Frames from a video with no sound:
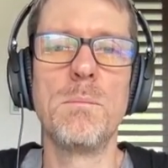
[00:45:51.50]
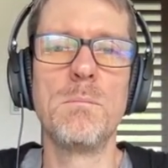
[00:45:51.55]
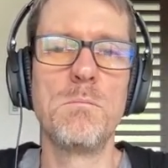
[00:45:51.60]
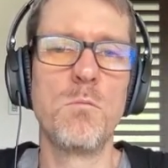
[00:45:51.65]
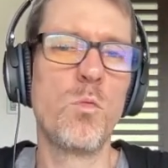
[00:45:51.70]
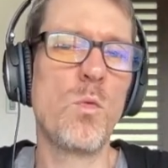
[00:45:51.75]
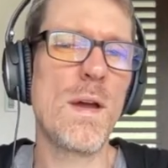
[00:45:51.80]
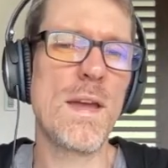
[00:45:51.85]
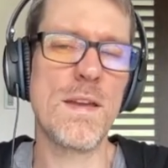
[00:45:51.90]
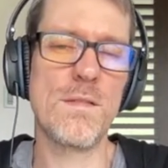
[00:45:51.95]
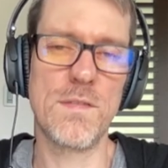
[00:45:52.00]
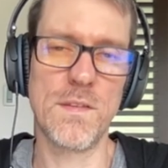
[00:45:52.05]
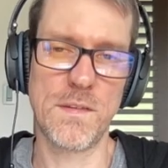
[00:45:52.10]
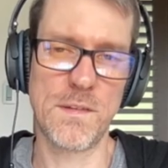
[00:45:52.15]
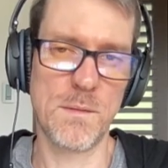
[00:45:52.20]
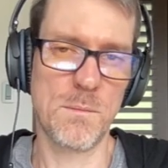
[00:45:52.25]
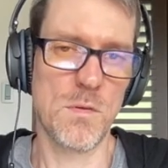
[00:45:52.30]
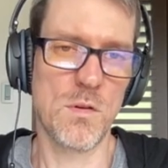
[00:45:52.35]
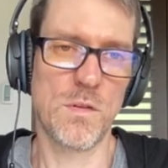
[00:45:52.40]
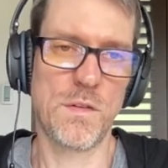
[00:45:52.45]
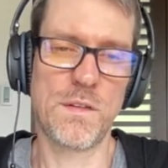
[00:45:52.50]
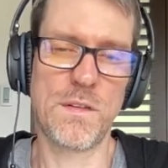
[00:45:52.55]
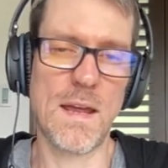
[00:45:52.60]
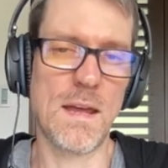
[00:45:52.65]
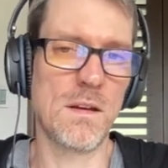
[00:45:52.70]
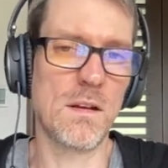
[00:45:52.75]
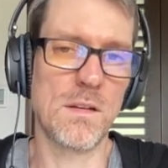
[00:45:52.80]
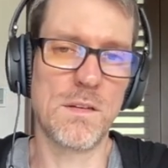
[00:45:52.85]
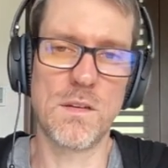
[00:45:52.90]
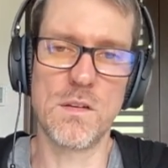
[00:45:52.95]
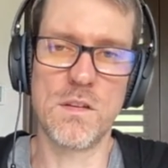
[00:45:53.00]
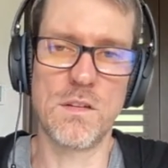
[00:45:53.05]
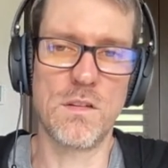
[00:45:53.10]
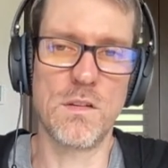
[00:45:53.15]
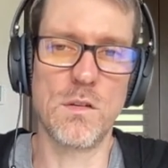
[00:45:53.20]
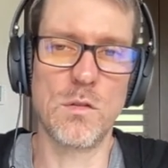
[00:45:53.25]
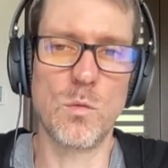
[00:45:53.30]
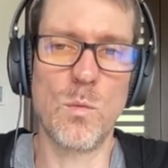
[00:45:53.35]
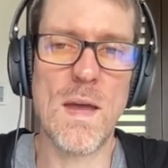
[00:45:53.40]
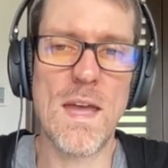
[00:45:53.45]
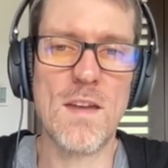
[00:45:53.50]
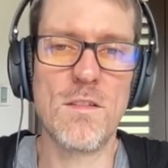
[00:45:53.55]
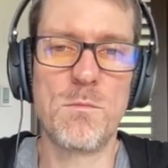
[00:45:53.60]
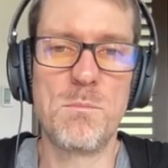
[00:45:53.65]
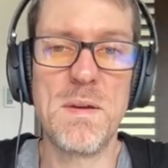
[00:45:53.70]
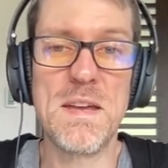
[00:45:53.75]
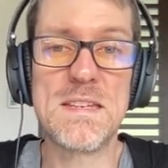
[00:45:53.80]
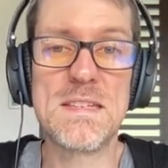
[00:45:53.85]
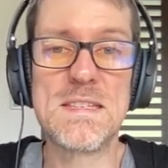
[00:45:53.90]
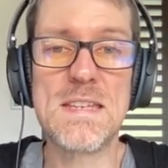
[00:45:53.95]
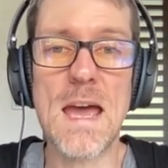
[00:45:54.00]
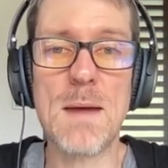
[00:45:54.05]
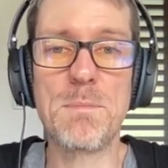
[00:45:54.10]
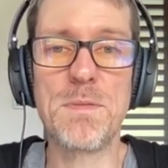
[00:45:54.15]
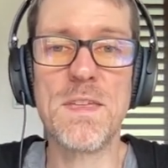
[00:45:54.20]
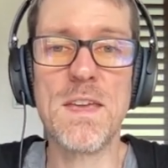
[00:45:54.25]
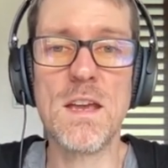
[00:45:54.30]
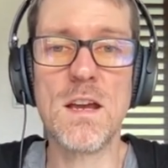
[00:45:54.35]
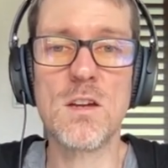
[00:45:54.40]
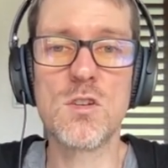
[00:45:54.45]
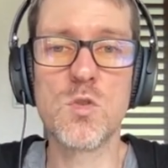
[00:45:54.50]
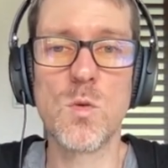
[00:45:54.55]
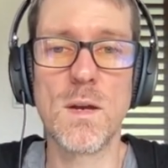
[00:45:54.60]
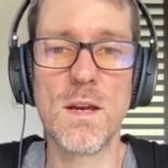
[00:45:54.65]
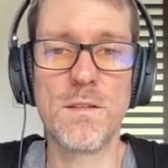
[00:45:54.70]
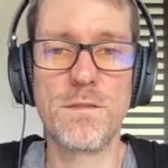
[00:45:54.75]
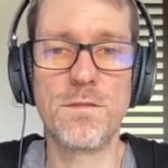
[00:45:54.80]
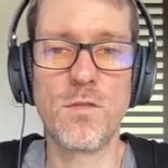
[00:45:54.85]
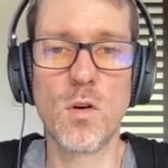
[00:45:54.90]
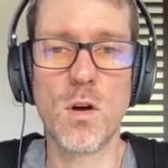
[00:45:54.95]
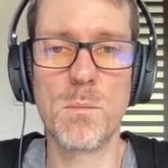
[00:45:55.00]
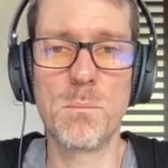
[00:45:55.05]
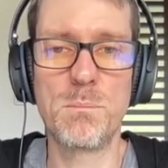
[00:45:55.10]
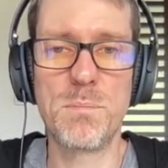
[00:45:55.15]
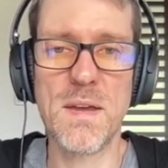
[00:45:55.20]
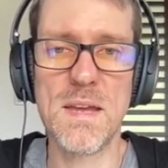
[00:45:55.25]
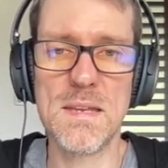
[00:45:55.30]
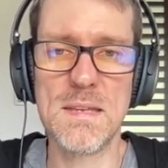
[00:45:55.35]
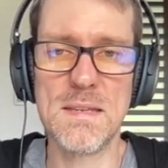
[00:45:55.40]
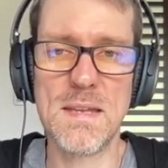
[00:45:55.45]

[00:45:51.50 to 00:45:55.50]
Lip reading: Wave is the most standard, so just use wave. Bit depth here, 24-bit.